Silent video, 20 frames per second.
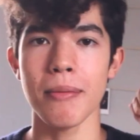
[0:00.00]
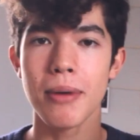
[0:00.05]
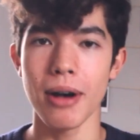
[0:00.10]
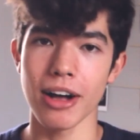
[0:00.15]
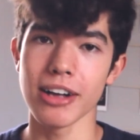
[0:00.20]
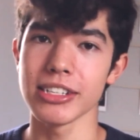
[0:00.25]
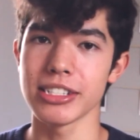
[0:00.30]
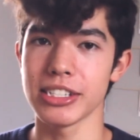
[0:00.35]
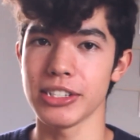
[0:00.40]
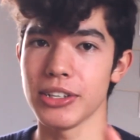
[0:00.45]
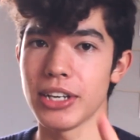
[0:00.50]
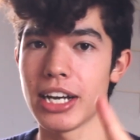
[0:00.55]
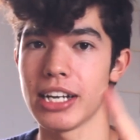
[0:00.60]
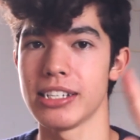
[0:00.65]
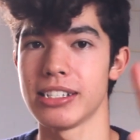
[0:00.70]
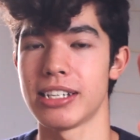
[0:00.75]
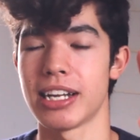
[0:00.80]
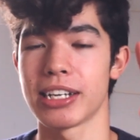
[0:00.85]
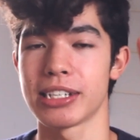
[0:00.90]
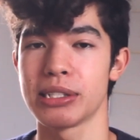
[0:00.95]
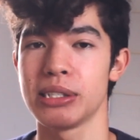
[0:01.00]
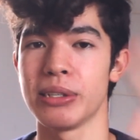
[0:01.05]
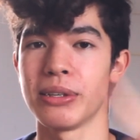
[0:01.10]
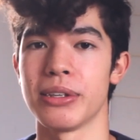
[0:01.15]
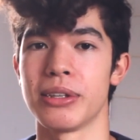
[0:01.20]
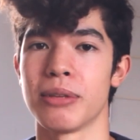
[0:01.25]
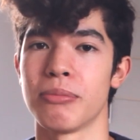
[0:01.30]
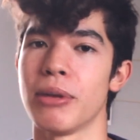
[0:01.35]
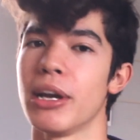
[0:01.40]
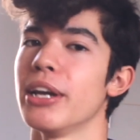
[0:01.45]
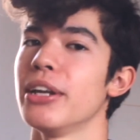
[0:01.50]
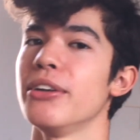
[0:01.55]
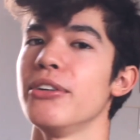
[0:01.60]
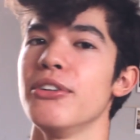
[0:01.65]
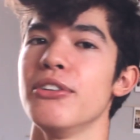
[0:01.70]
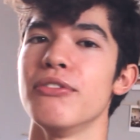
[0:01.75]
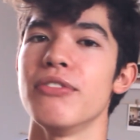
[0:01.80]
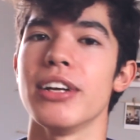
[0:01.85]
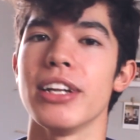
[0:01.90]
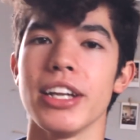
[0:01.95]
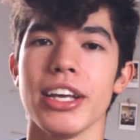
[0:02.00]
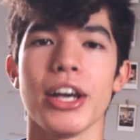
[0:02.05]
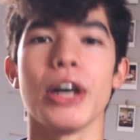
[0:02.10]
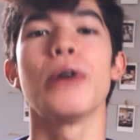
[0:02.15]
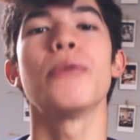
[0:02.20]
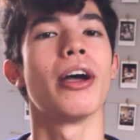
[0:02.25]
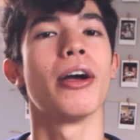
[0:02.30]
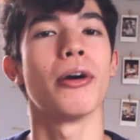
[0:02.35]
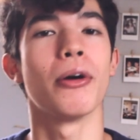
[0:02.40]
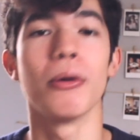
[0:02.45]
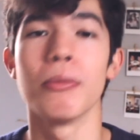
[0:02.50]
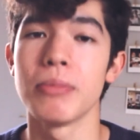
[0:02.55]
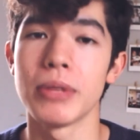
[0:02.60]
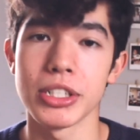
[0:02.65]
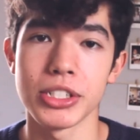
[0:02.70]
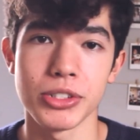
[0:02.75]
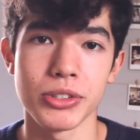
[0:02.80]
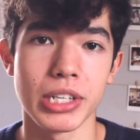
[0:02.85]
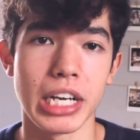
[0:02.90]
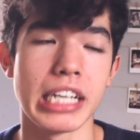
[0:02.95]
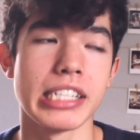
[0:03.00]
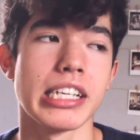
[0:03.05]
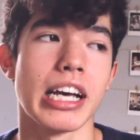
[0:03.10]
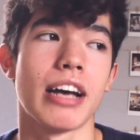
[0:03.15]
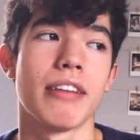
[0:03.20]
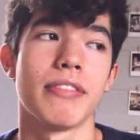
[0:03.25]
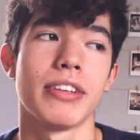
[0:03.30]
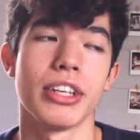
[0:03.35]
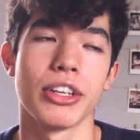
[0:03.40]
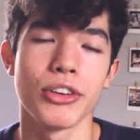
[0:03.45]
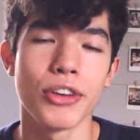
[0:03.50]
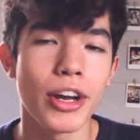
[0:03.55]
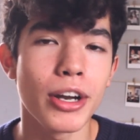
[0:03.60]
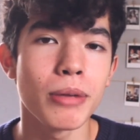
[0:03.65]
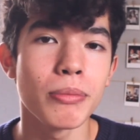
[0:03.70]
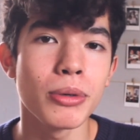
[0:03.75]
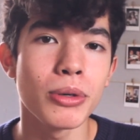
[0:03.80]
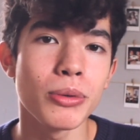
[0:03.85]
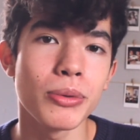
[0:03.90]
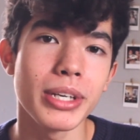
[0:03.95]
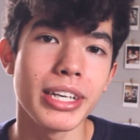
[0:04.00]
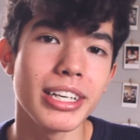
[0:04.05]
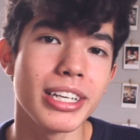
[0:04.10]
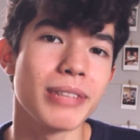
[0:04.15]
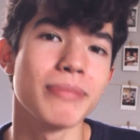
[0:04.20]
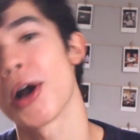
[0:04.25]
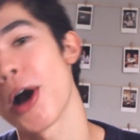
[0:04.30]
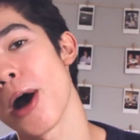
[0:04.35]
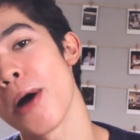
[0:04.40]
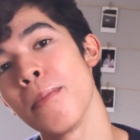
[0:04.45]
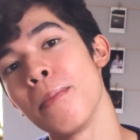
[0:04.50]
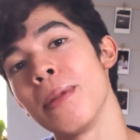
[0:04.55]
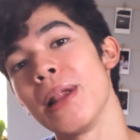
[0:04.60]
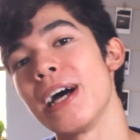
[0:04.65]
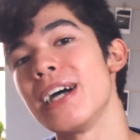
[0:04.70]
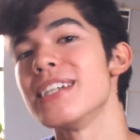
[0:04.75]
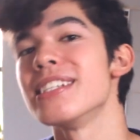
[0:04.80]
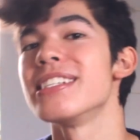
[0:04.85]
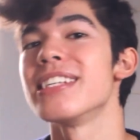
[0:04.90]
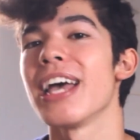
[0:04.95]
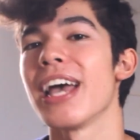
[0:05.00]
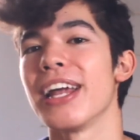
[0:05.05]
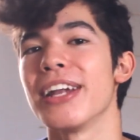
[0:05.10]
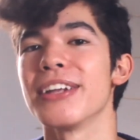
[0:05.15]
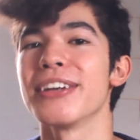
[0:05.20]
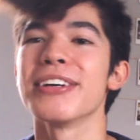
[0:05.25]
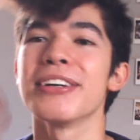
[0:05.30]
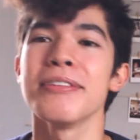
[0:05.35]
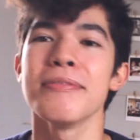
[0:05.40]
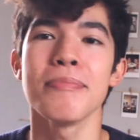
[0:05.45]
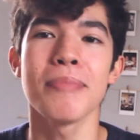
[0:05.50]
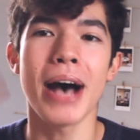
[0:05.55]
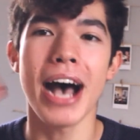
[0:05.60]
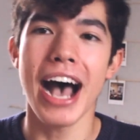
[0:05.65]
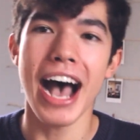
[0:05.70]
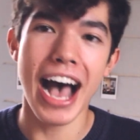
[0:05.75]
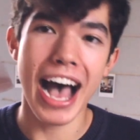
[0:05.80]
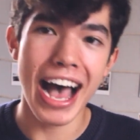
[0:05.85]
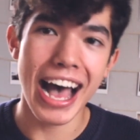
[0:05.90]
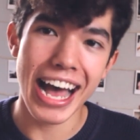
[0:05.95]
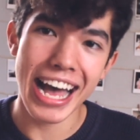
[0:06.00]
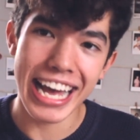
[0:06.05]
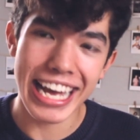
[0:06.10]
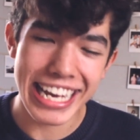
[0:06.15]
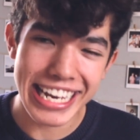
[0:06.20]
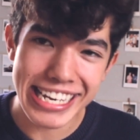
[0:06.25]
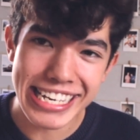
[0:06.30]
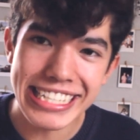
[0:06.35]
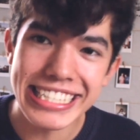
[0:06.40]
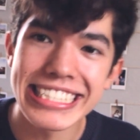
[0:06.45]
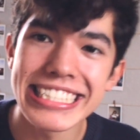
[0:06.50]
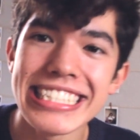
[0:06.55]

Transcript: But I'll see you guys next week with a brand new video. I hope that you guys have an incredible week. God bless and goodbye.